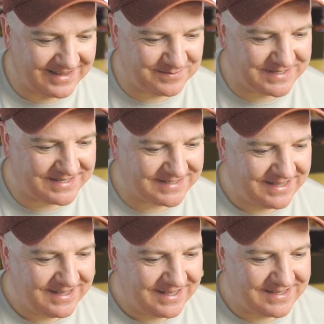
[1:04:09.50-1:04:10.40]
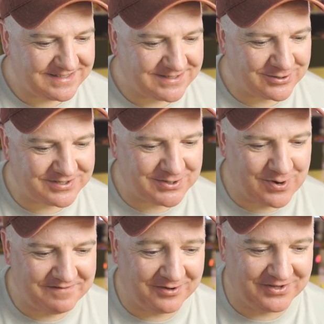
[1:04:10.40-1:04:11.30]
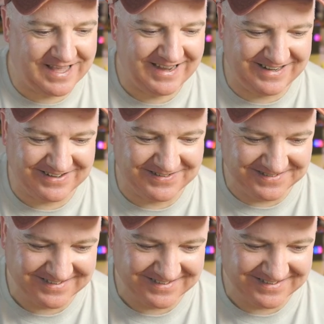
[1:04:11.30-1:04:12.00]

Adam says, "Isn't SOHCAHTOA a volcano?"